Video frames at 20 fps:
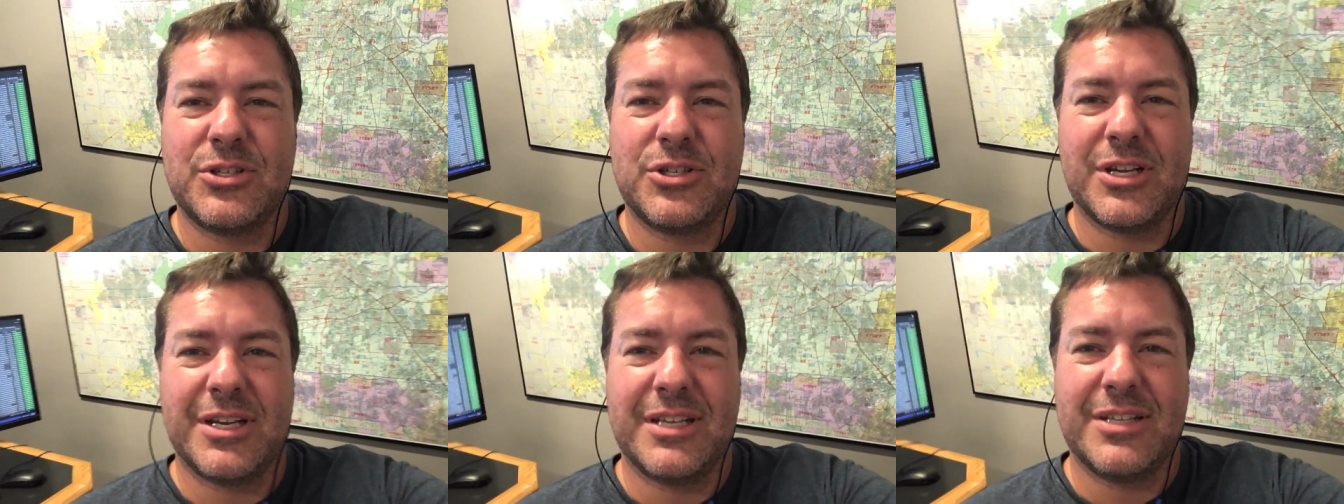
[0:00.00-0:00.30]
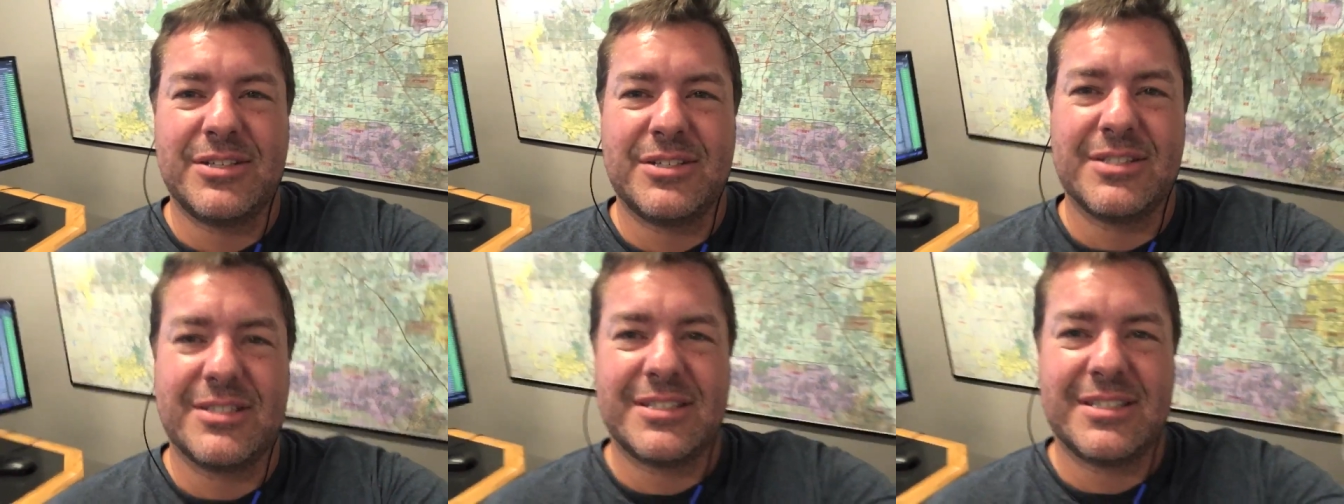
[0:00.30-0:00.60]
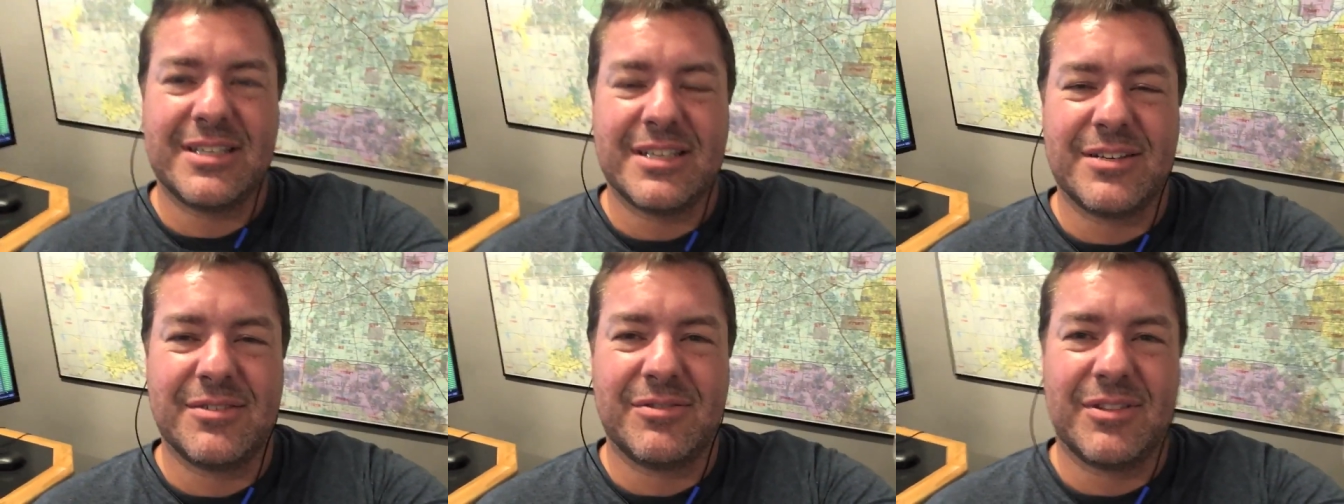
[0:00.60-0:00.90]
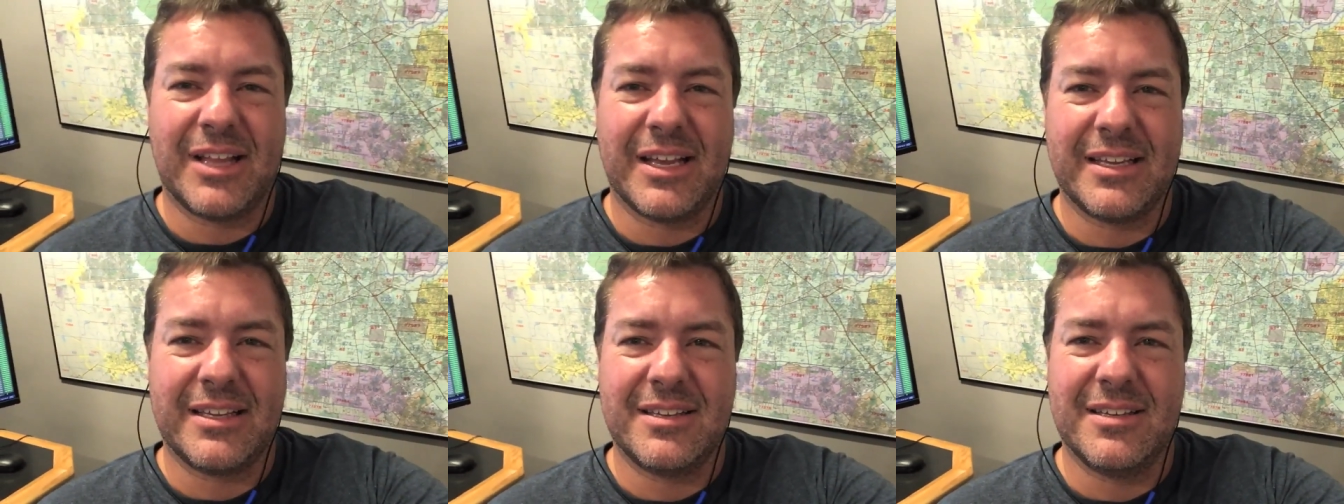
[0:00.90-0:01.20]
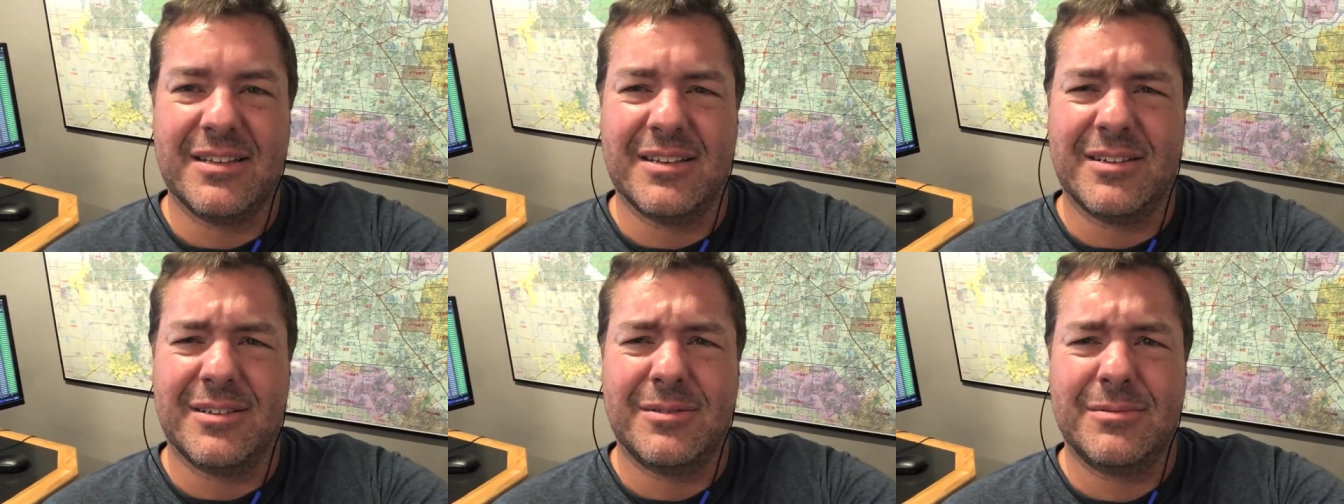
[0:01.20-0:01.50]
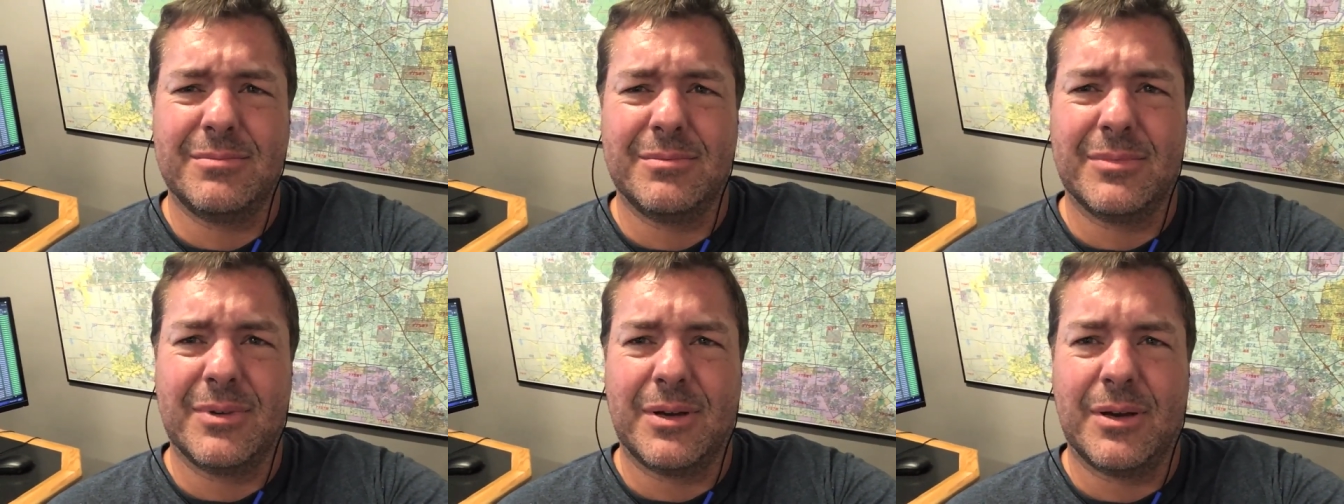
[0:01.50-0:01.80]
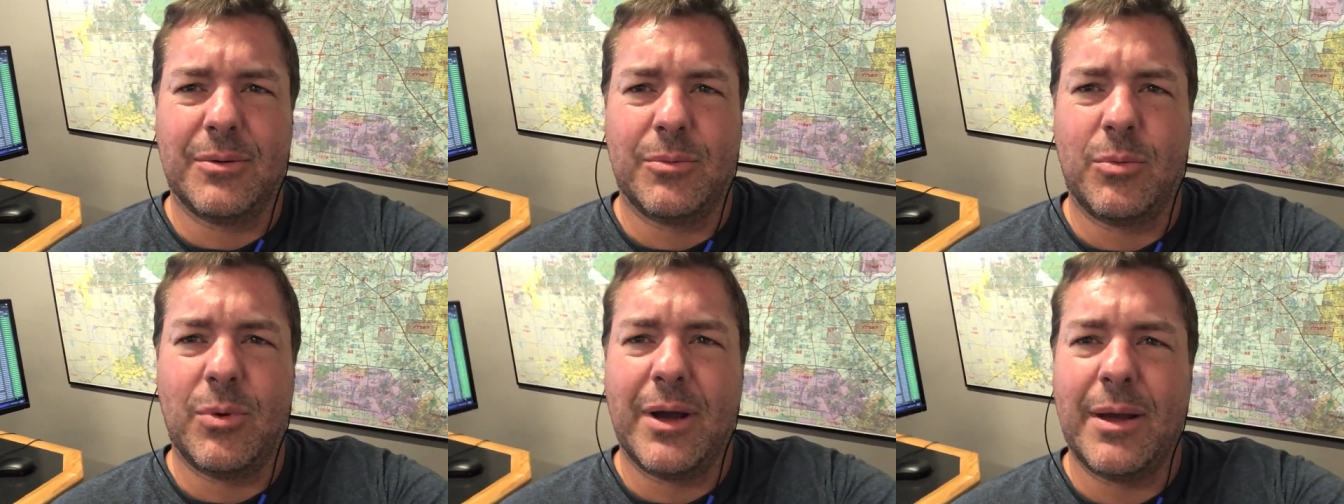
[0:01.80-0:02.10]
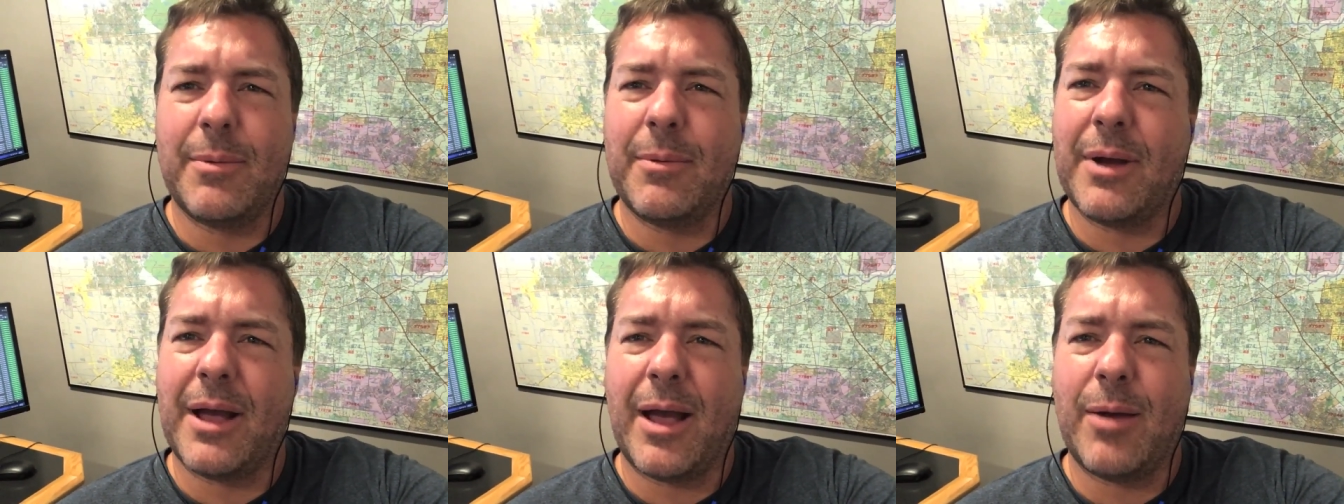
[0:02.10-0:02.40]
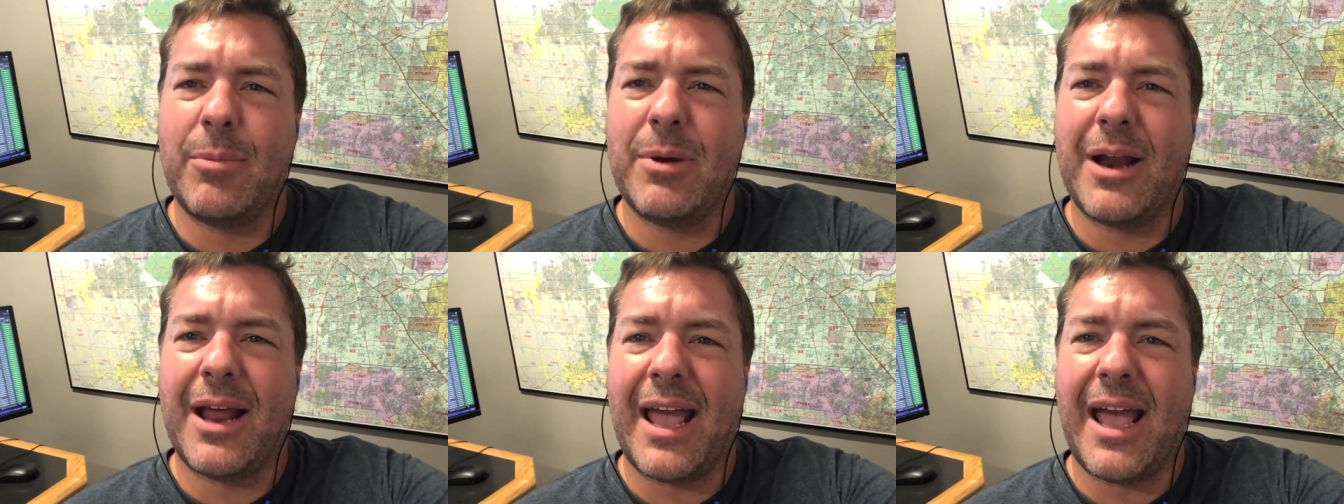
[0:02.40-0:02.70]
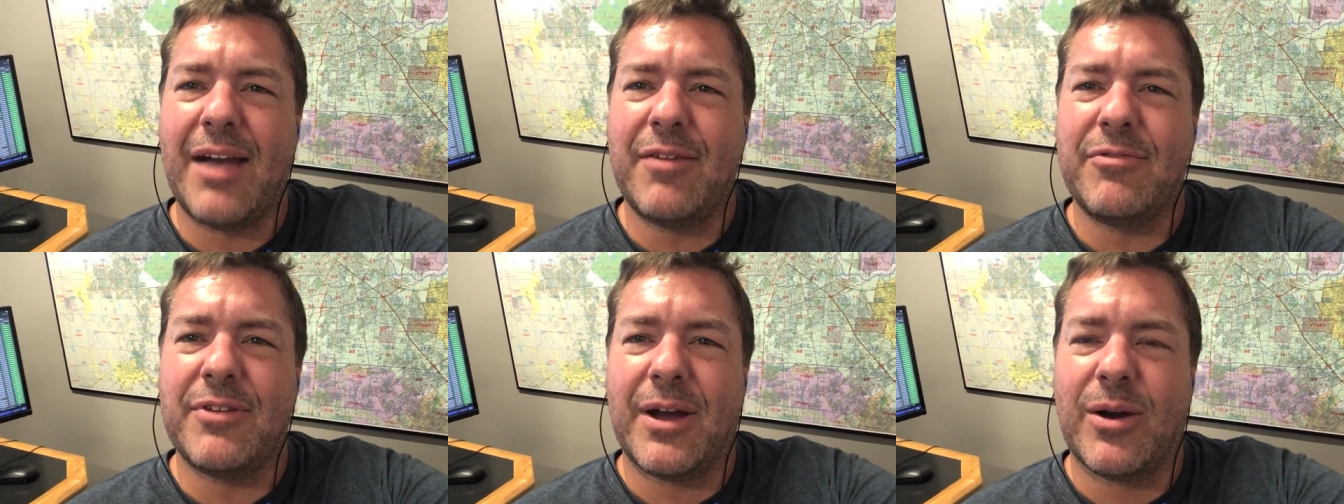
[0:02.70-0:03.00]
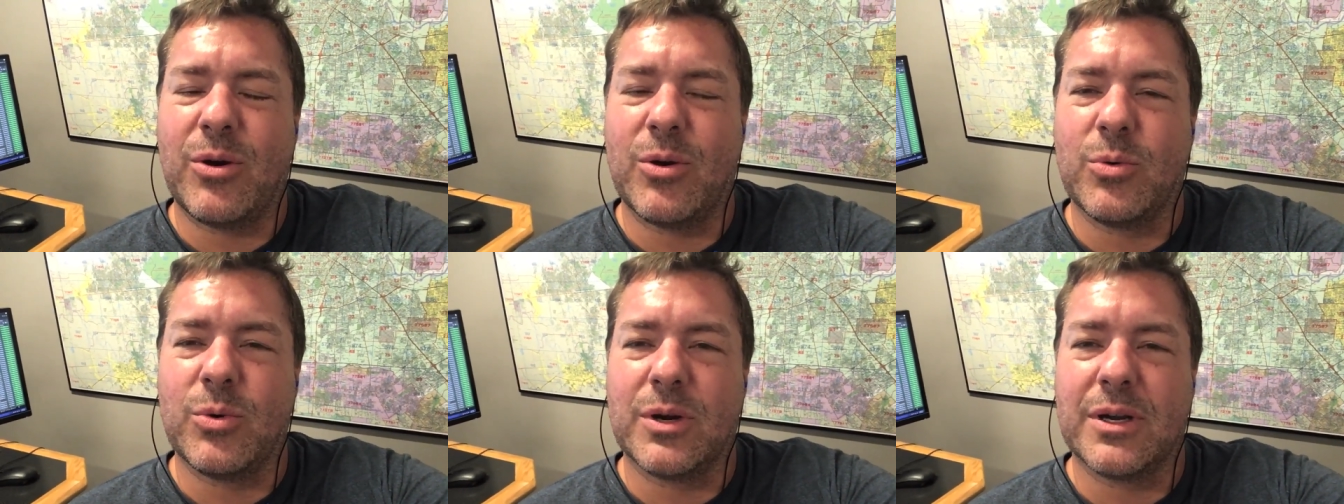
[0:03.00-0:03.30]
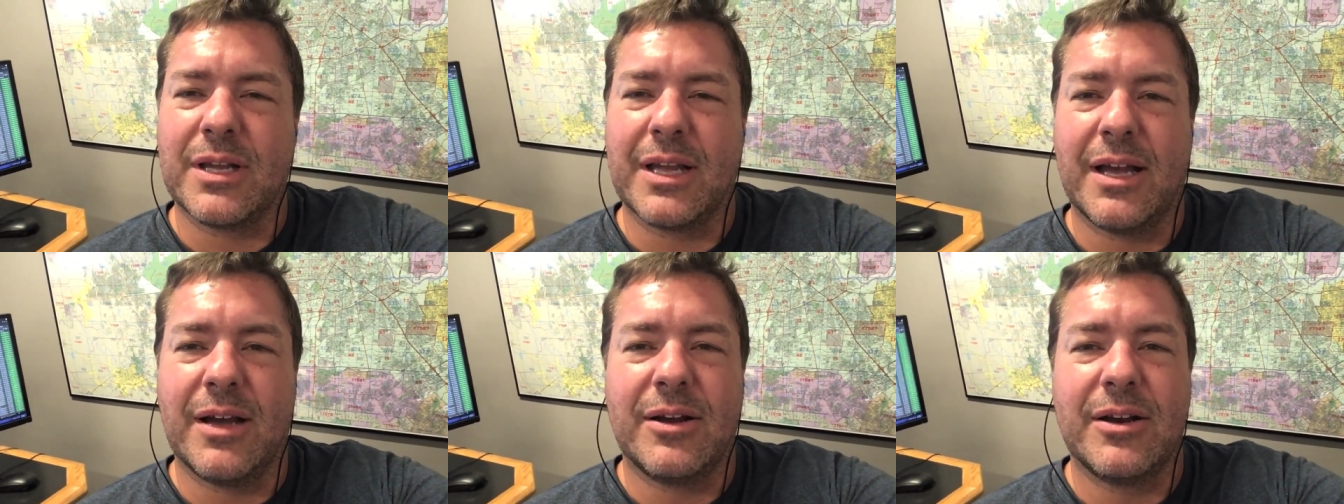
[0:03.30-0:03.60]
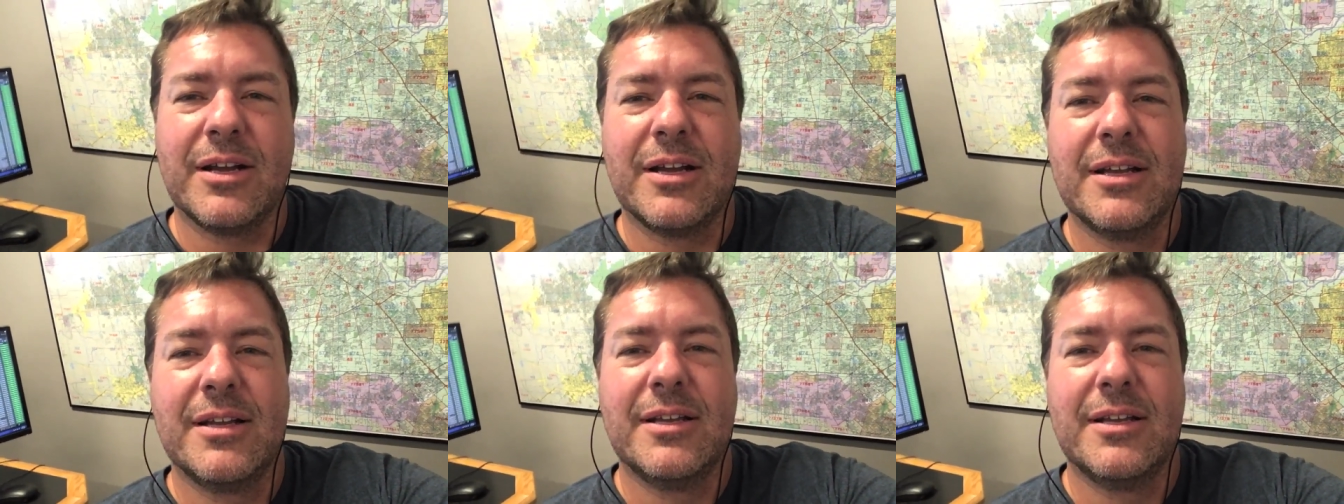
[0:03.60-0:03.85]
change instead of, like, you know, how about a half-hour workout?